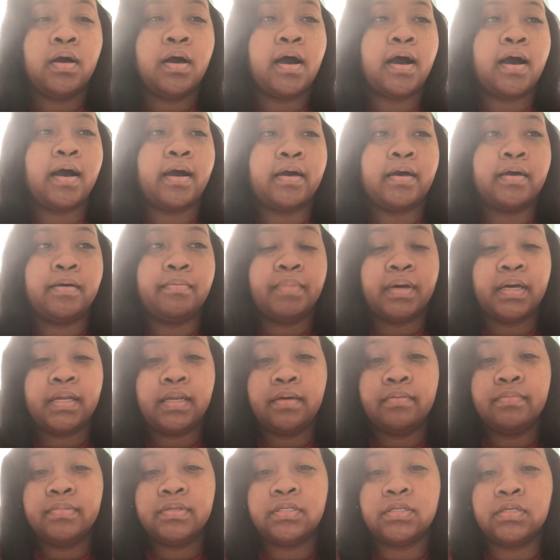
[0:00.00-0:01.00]
Hi, my
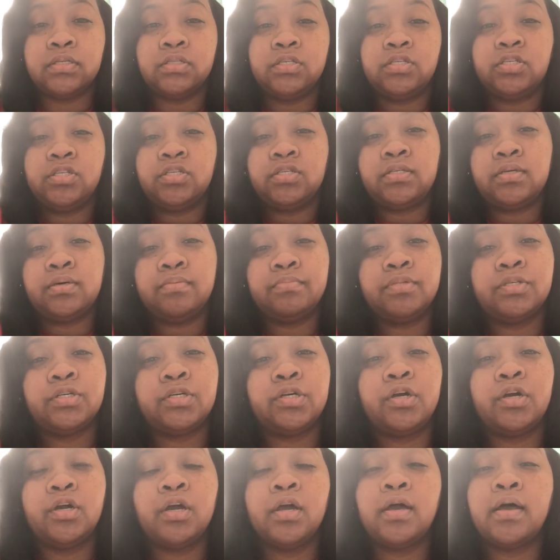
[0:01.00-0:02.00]
name is Alicia
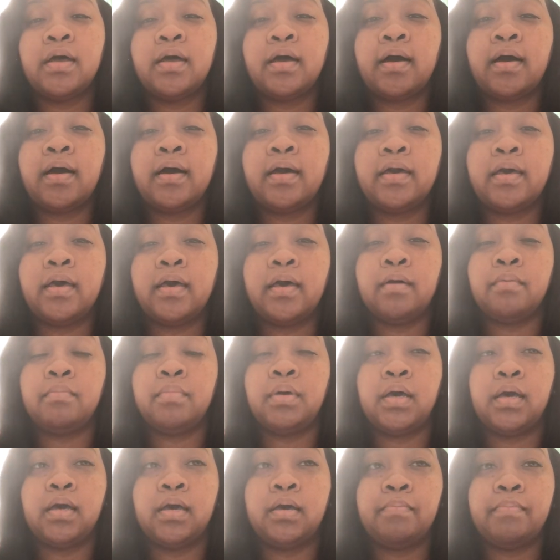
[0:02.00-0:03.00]
Sumter. I am
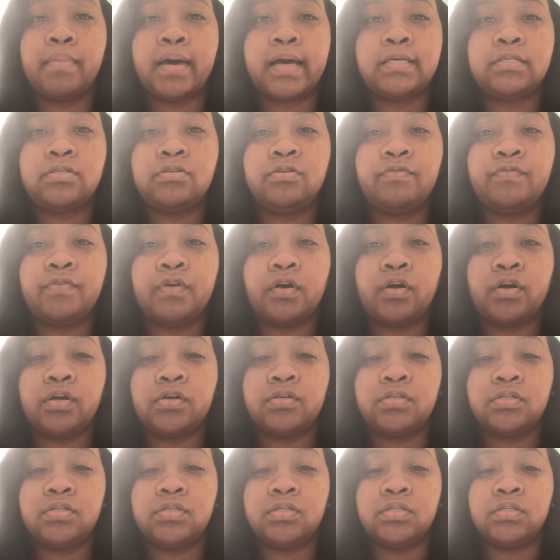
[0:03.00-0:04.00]
a Master of
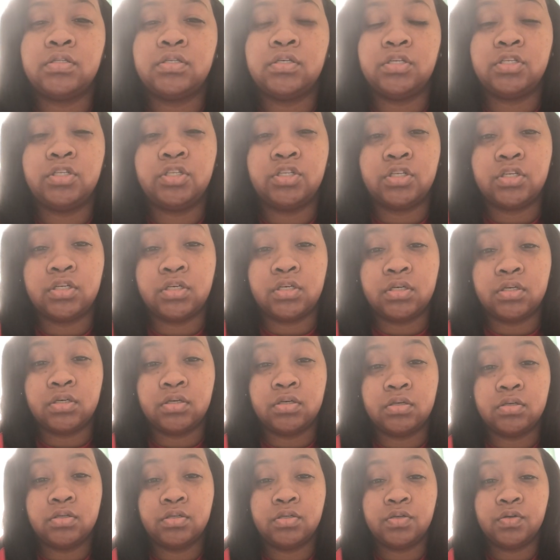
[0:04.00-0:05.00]
Arts in Teaching
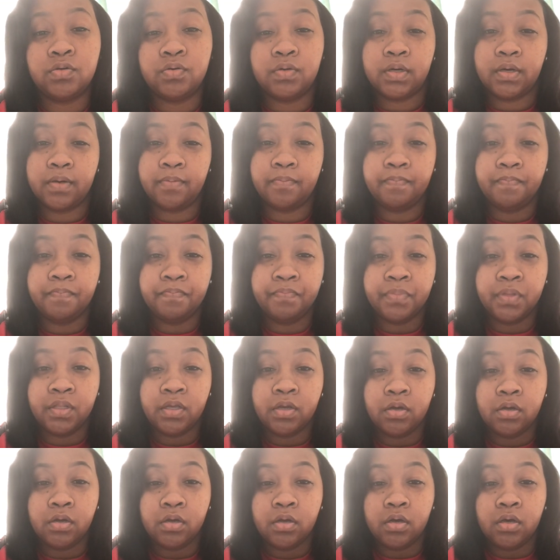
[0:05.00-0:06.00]
student
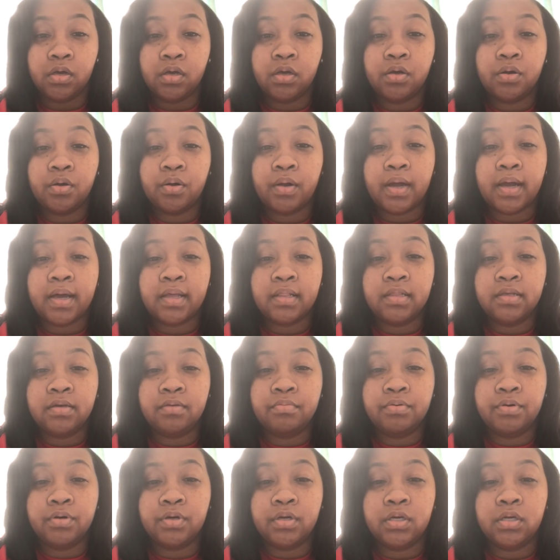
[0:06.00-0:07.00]
here at
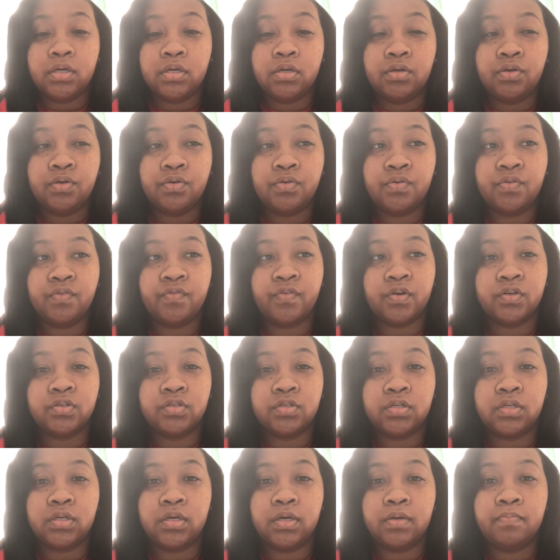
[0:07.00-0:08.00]
Liberty
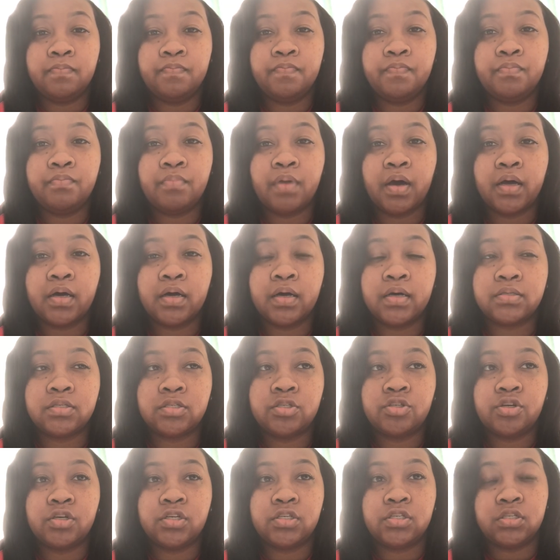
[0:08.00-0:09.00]
University. My
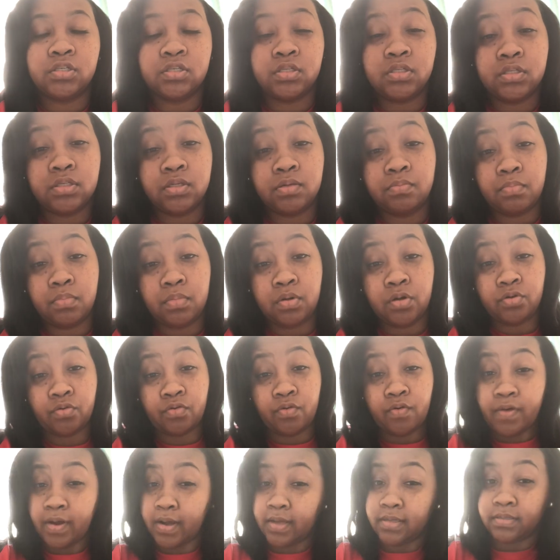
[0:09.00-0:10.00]
concentration is in middle
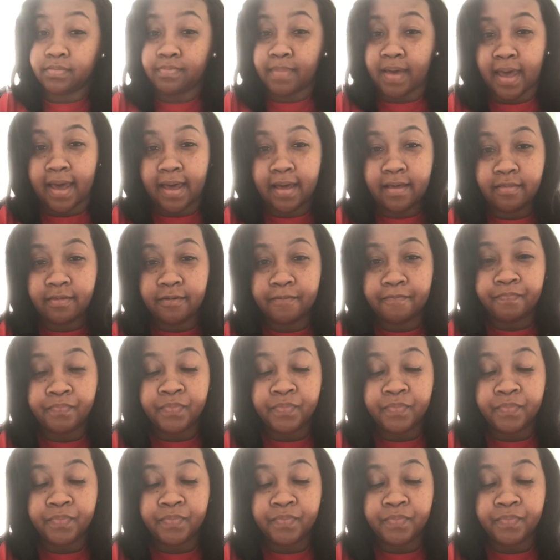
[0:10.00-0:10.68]
grades math,